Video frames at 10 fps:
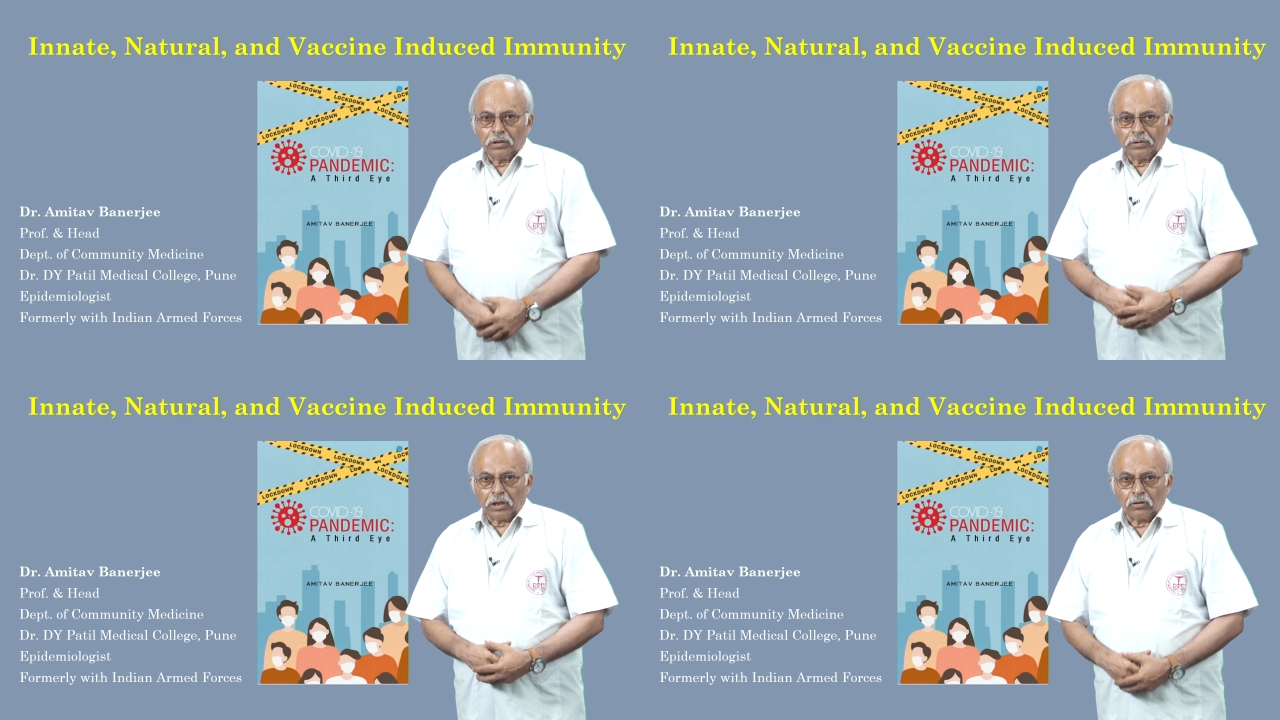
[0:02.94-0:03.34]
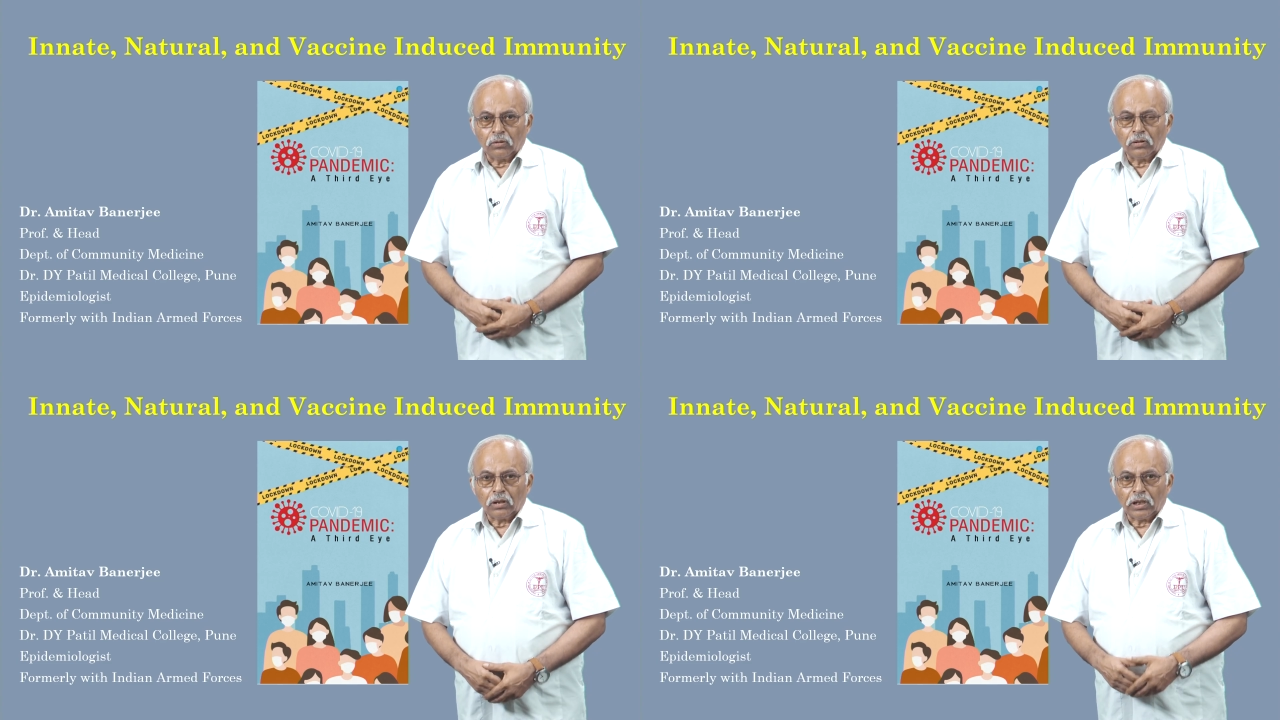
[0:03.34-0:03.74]

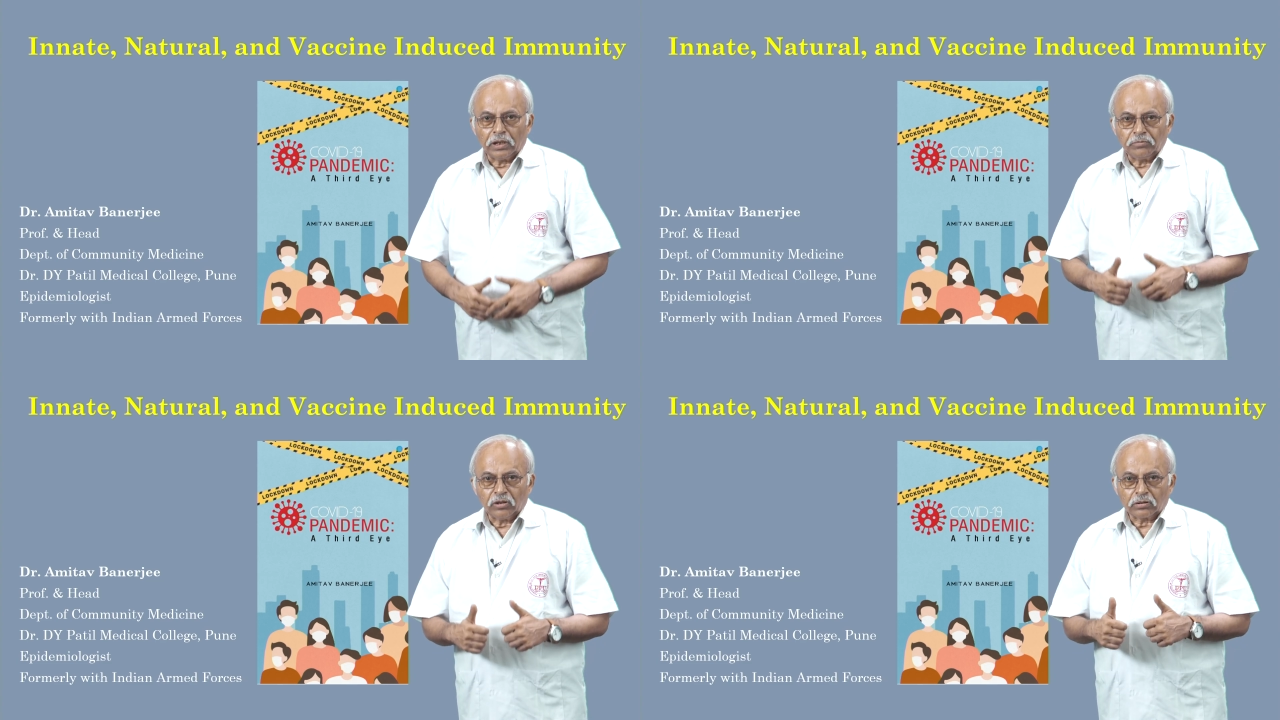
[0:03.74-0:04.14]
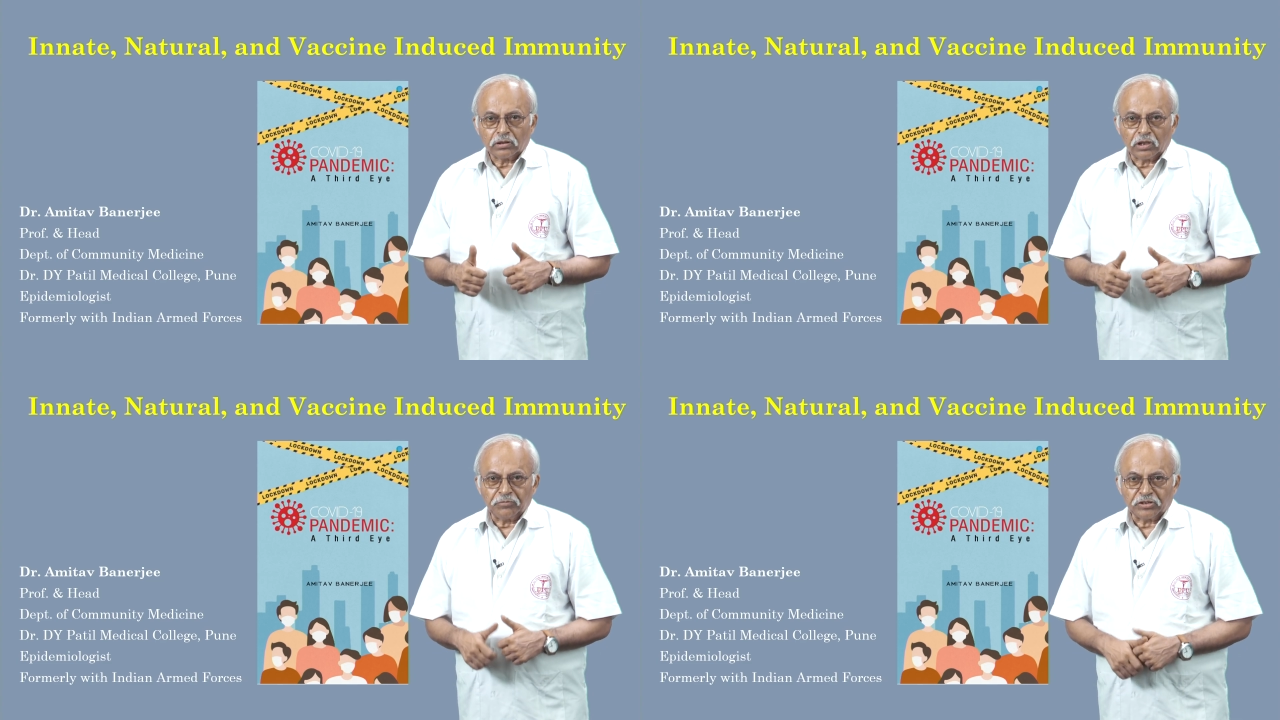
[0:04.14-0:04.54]
Hello, I am
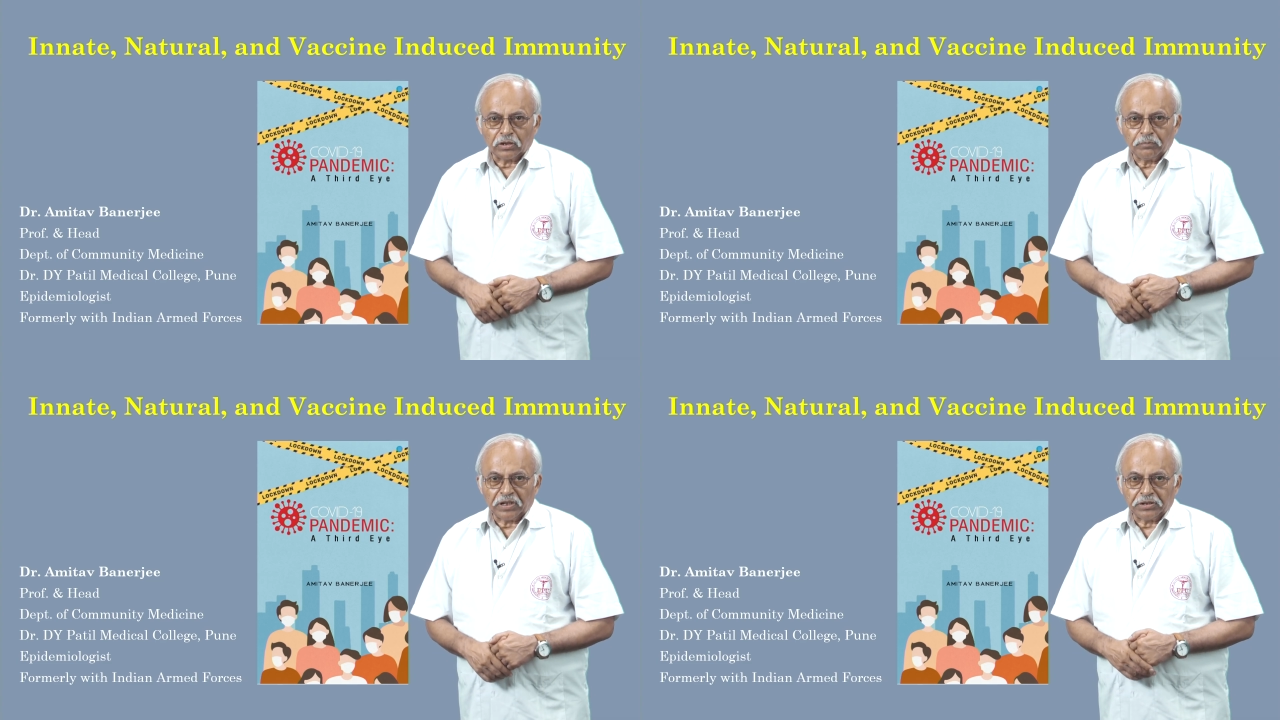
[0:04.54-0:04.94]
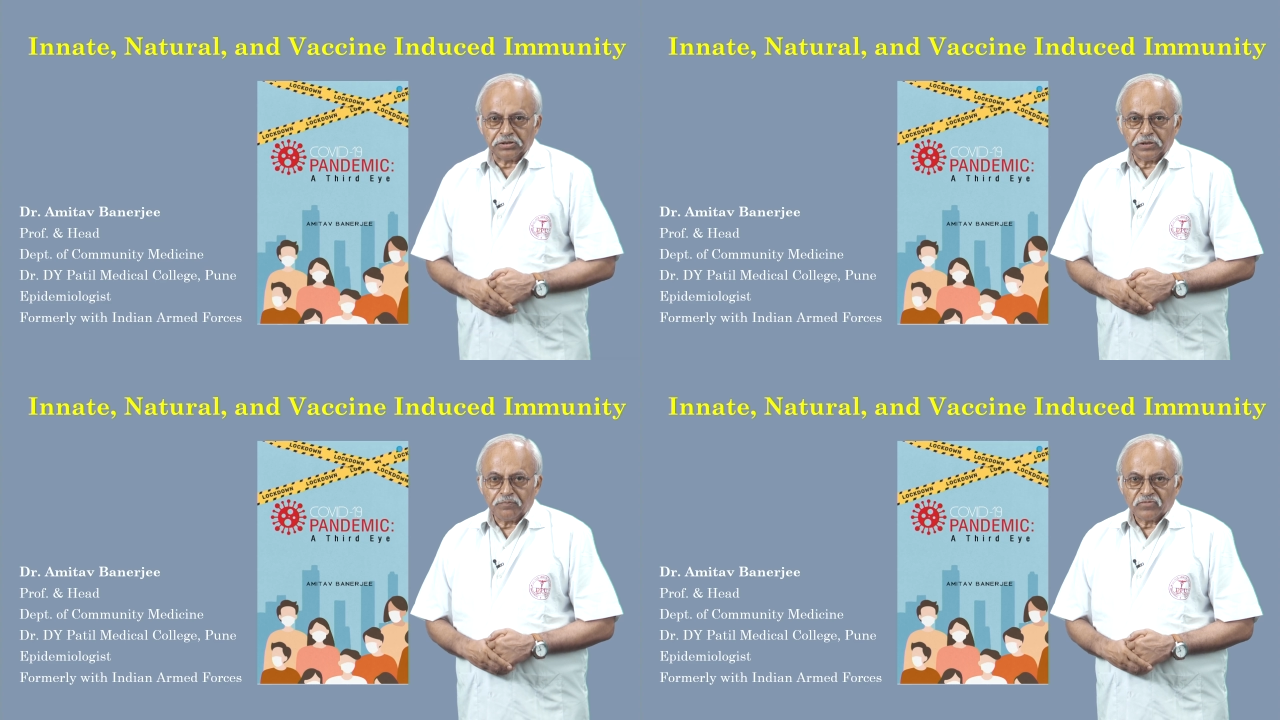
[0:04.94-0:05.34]
Dr. Amitav
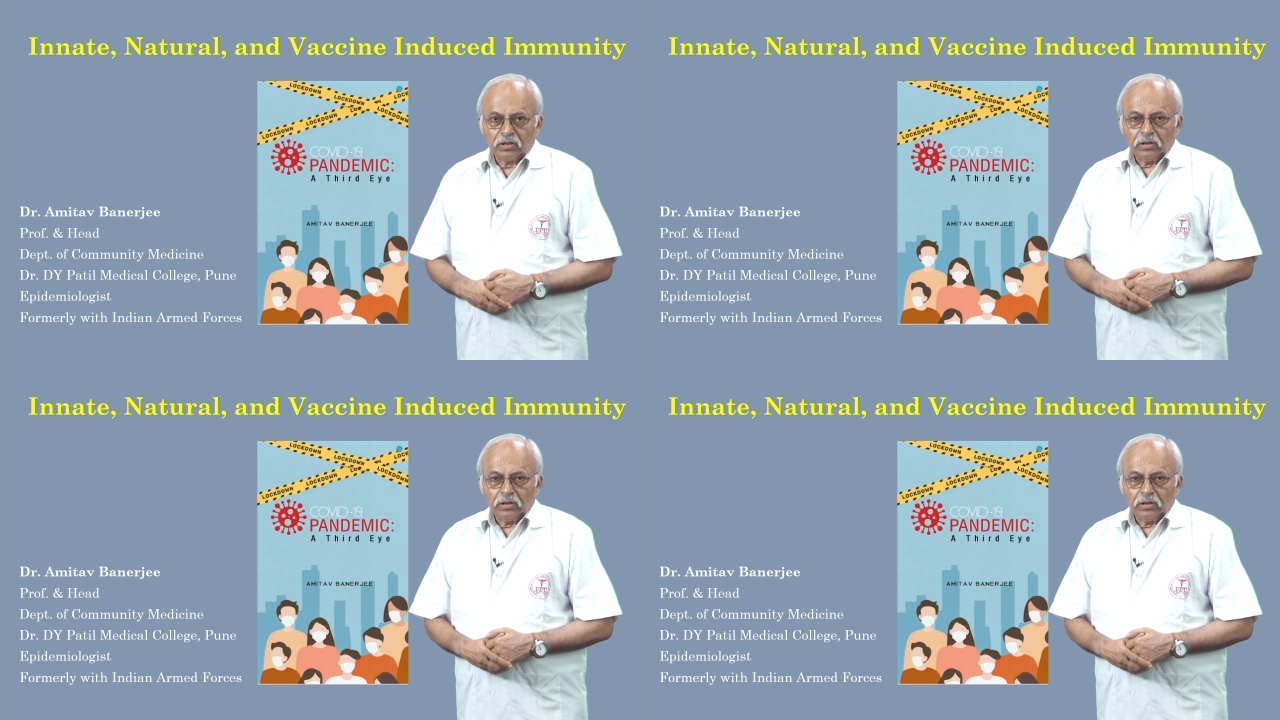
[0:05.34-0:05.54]
Banerjee.